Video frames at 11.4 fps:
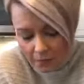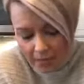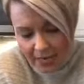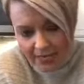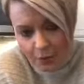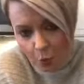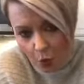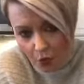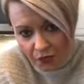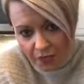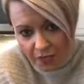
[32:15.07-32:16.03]
It's
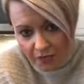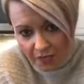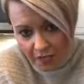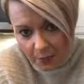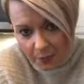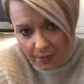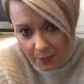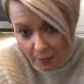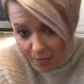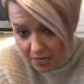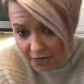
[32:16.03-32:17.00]
worth the investment in
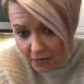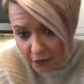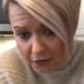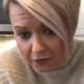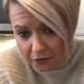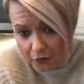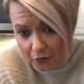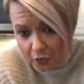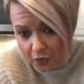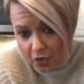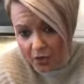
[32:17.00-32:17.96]
money for the
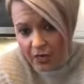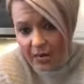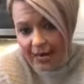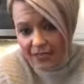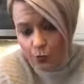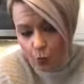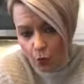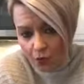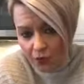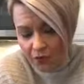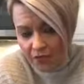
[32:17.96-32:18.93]
food. It's
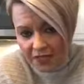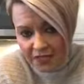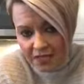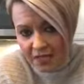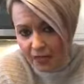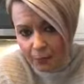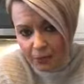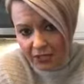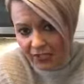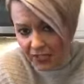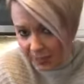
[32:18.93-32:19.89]
worth investing in a
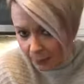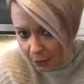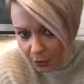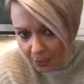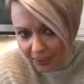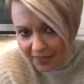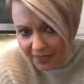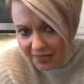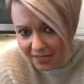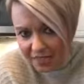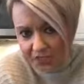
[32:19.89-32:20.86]
place like Pure
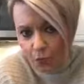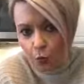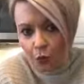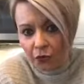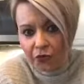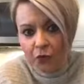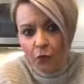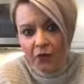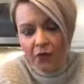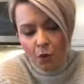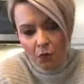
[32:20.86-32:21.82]
Plates. It's worth
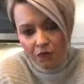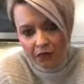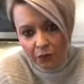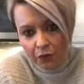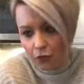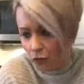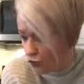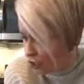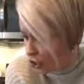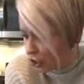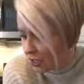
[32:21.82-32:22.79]
going to O'Fallon
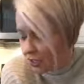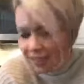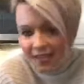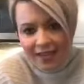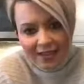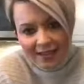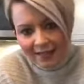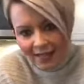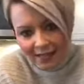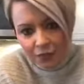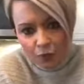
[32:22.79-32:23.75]
Nutrition and
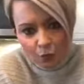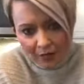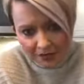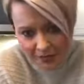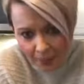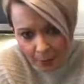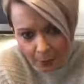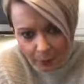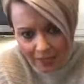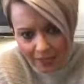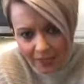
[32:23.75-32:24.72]
getting the right
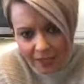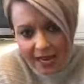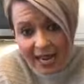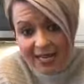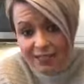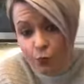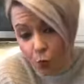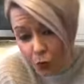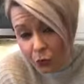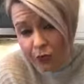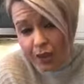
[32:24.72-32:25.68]
supplements. It's
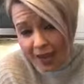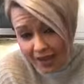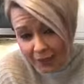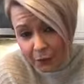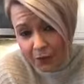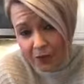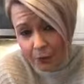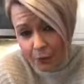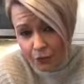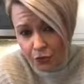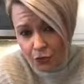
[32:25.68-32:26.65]
worth hiring a
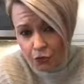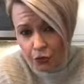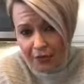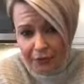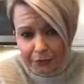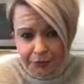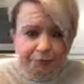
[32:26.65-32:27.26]
personal trainer.